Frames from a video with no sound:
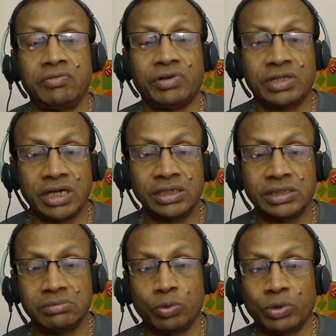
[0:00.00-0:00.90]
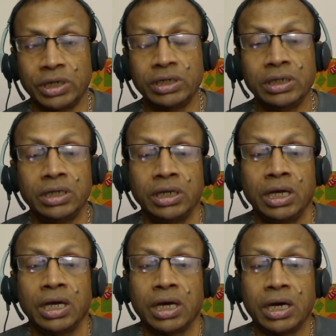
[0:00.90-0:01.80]
for that, number one.
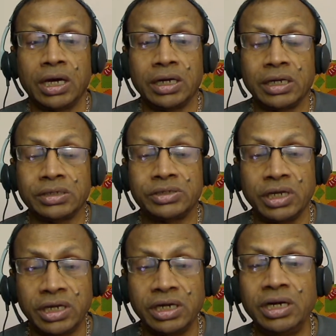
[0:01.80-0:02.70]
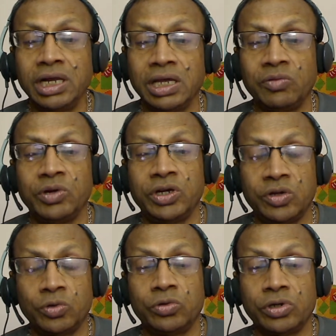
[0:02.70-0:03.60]
And second day we
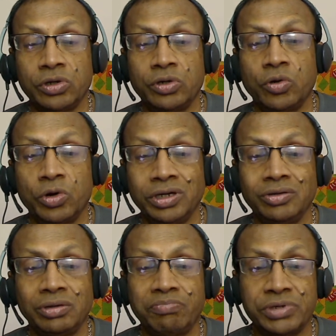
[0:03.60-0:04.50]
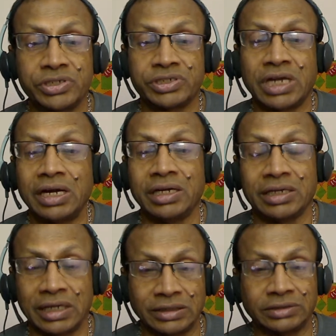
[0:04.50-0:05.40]
go into the personality
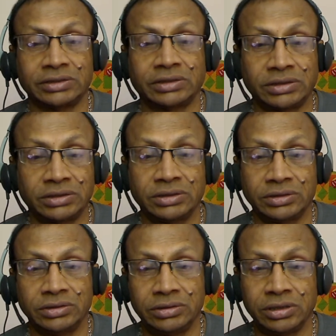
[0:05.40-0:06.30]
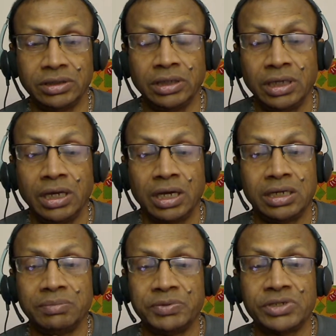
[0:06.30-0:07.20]
analysis. Okay.
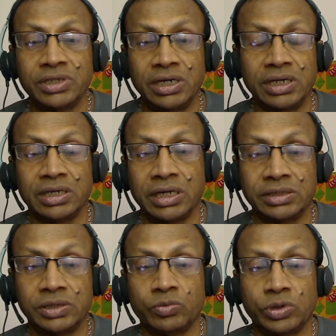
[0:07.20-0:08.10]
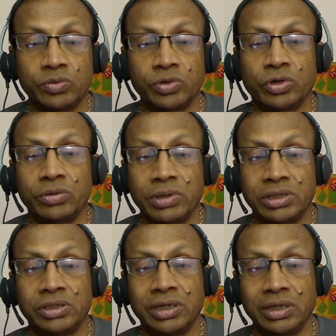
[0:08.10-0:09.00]
In the personality analysis, what we always
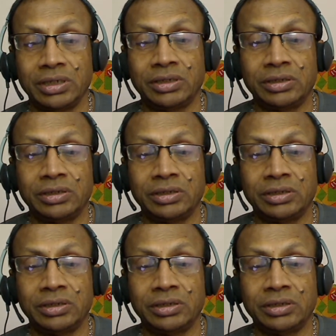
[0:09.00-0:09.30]
say is